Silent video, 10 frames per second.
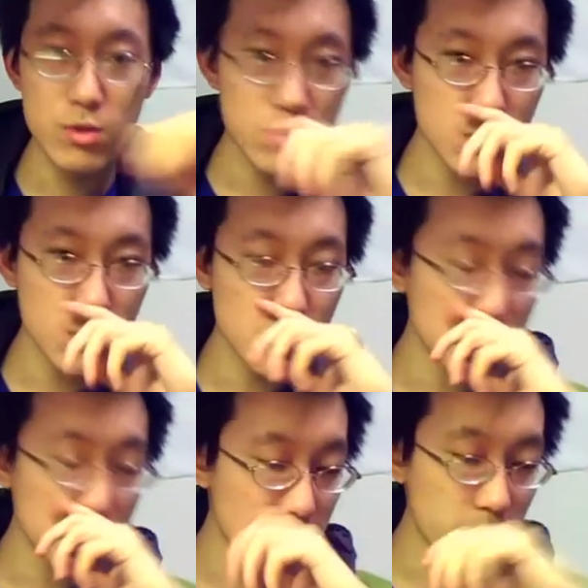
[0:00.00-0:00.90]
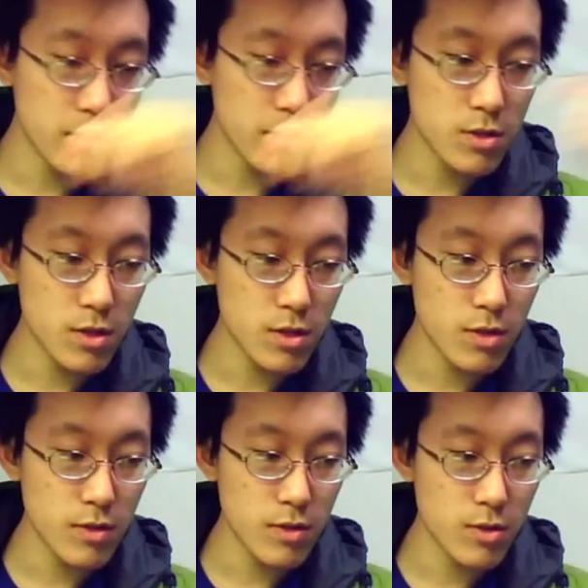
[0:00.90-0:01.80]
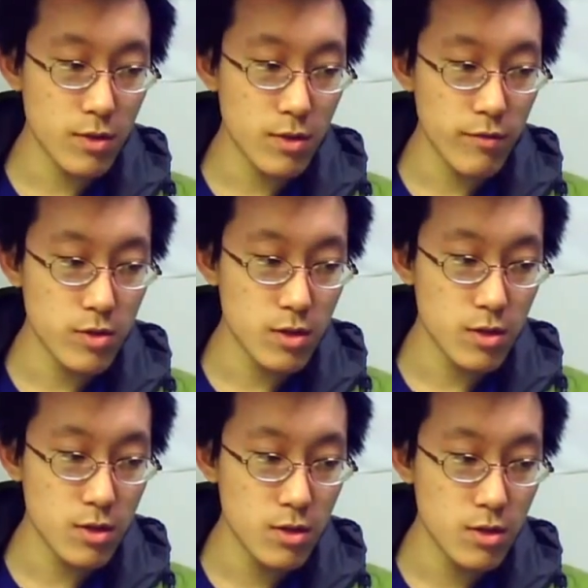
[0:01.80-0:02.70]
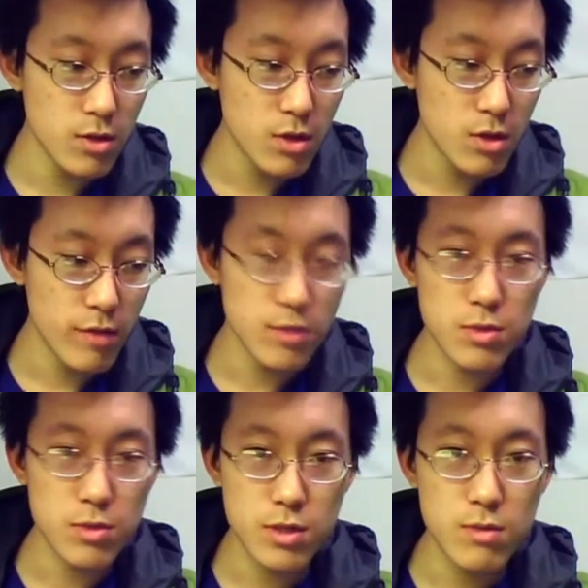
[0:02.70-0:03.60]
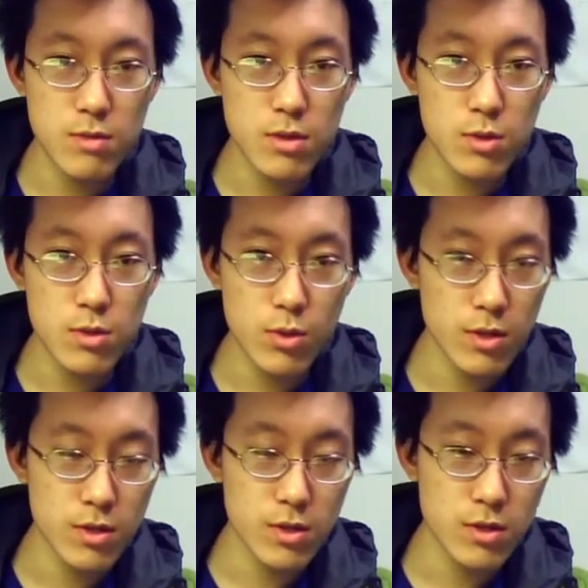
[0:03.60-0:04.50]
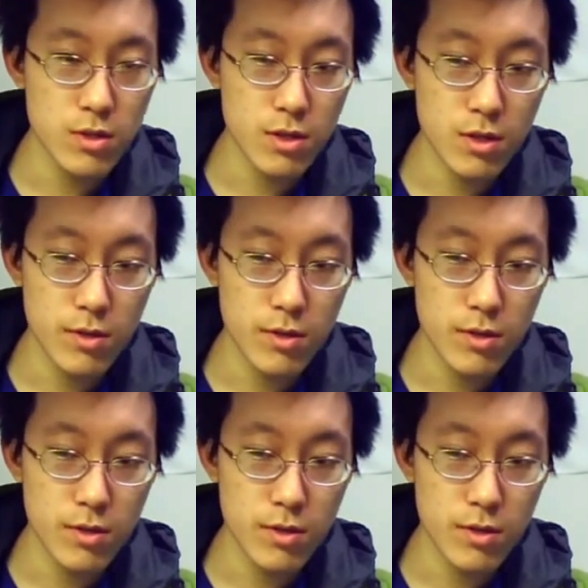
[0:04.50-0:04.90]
to see if it's if it's a placebo or it's